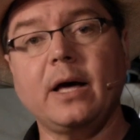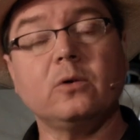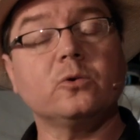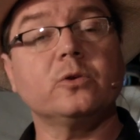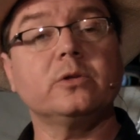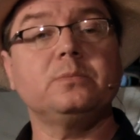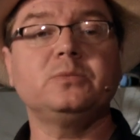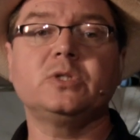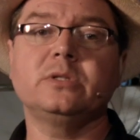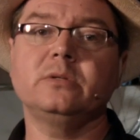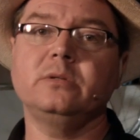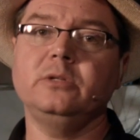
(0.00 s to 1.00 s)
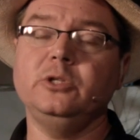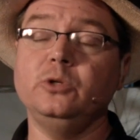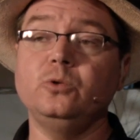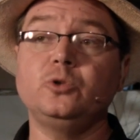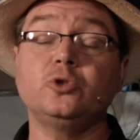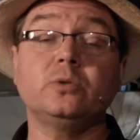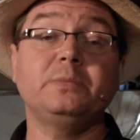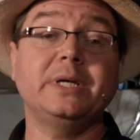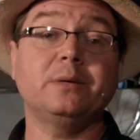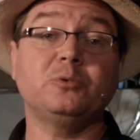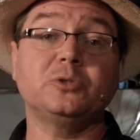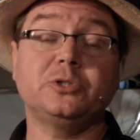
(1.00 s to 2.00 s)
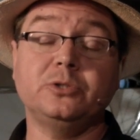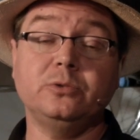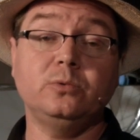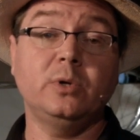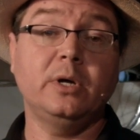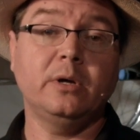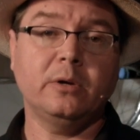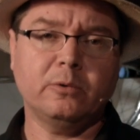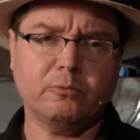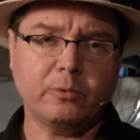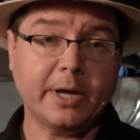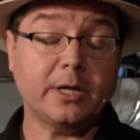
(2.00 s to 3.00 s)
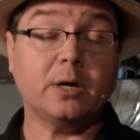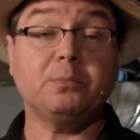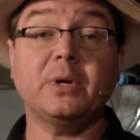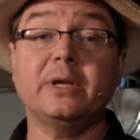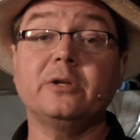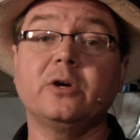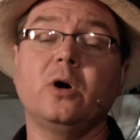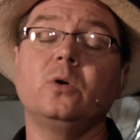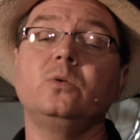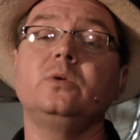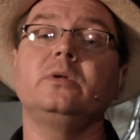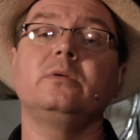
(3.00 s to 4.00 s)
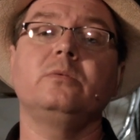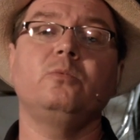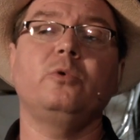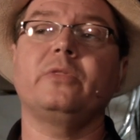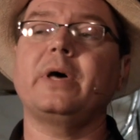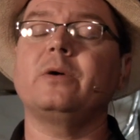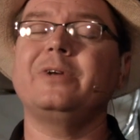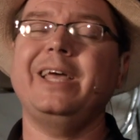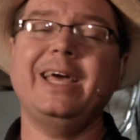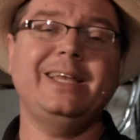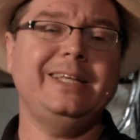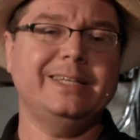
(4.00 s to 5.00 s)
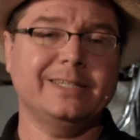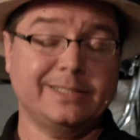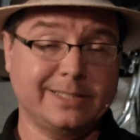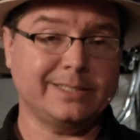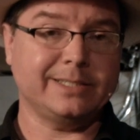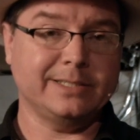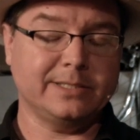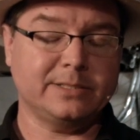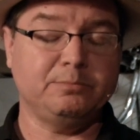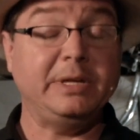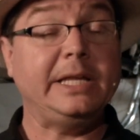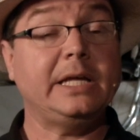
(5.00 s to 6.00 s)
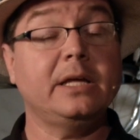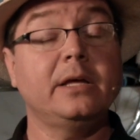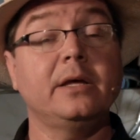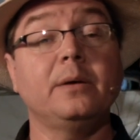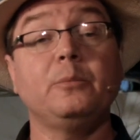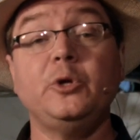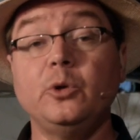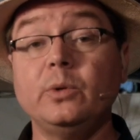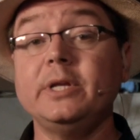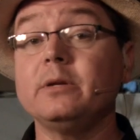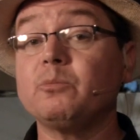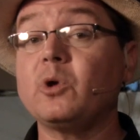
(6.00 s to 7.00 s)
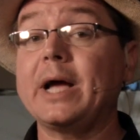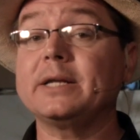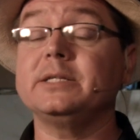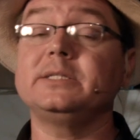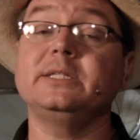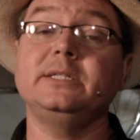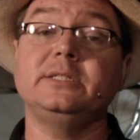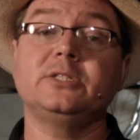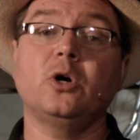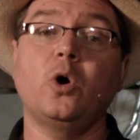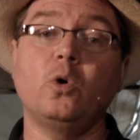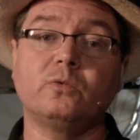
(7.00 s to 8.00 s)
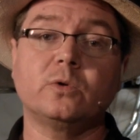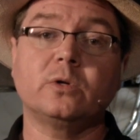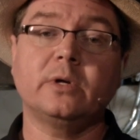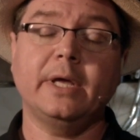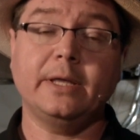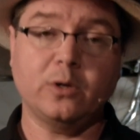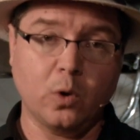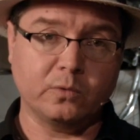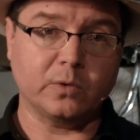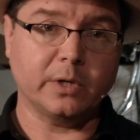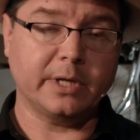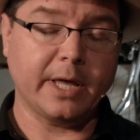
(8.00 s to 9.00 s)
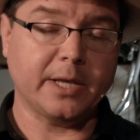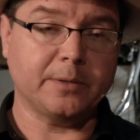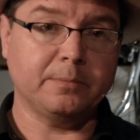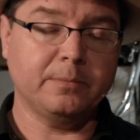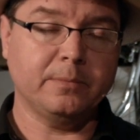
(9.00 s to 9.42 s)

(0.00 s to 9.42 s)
algorithms you should be able to write up and code without any assistance, meaning you need to practice these over and over again.